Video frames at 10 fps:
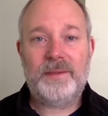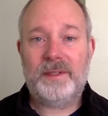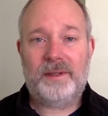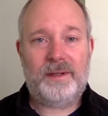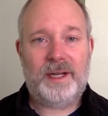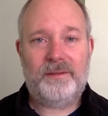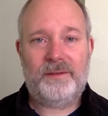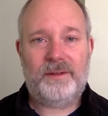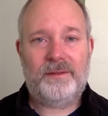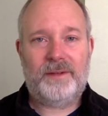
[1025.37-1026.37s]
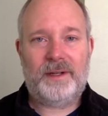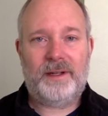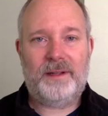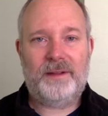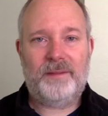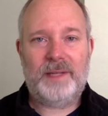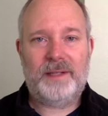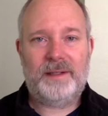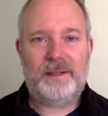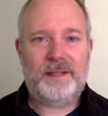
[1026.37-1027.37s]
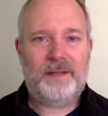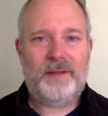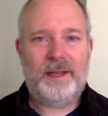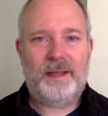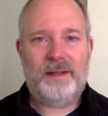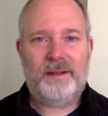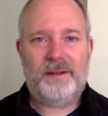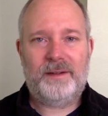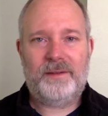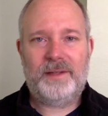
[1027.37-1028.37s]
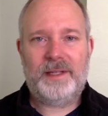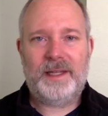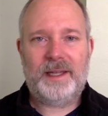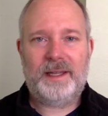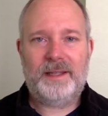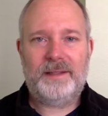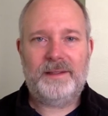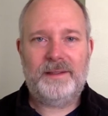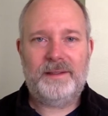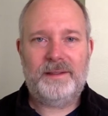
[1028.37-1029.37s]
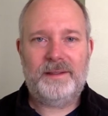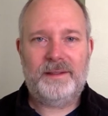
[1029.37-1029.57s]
I'm so grateful for all the mentors I've had over the decades.